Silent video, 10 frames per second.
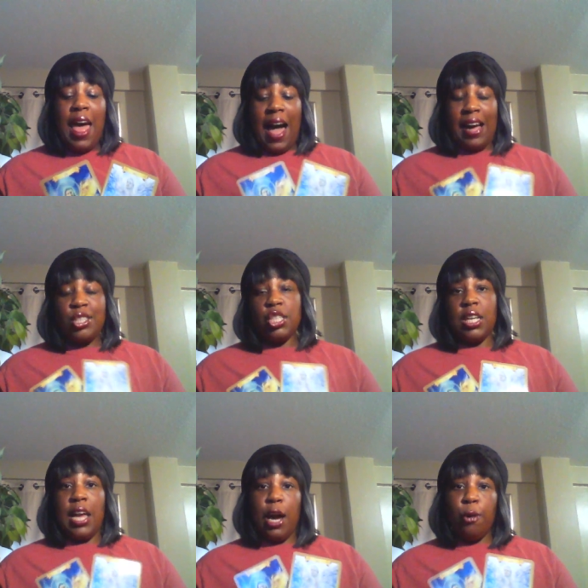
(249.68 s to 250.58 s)

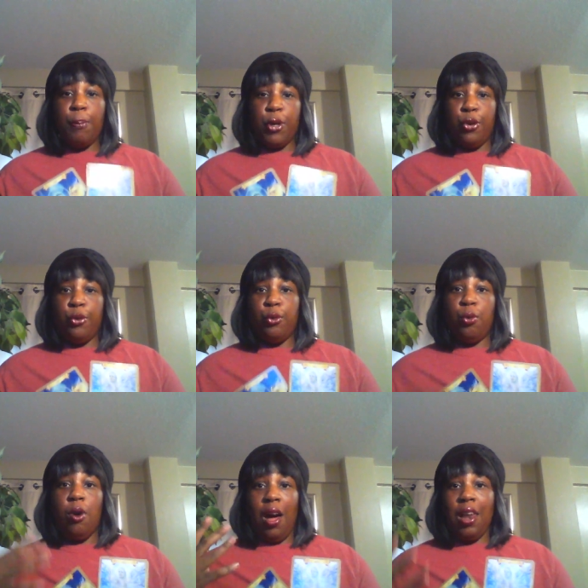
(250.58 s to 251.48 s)
actually help
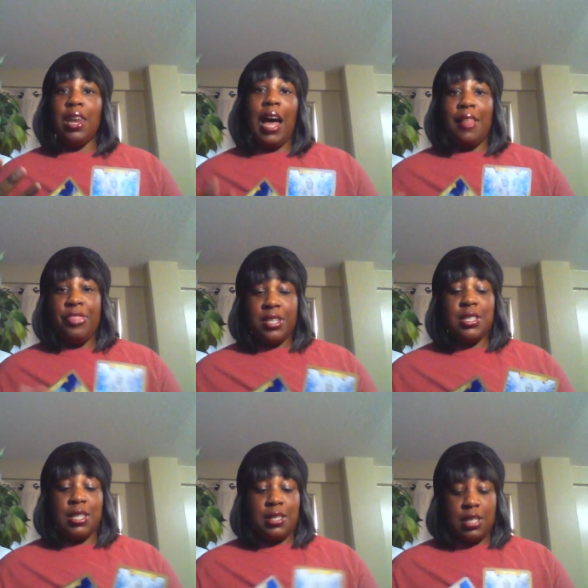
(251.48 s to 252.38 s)
you a lot this
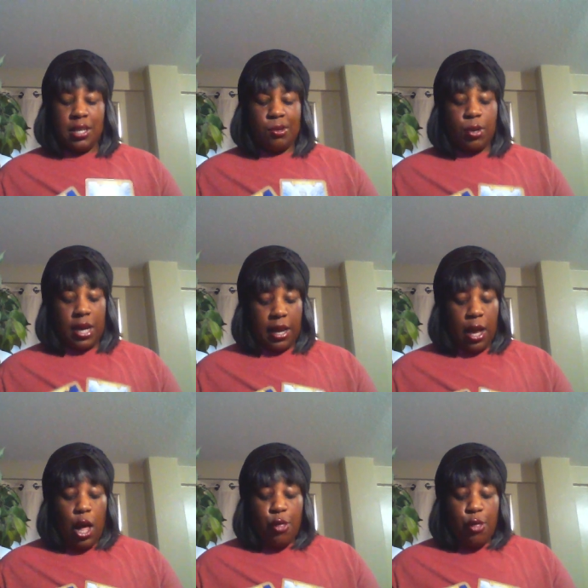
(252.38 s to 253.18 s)
season, okay?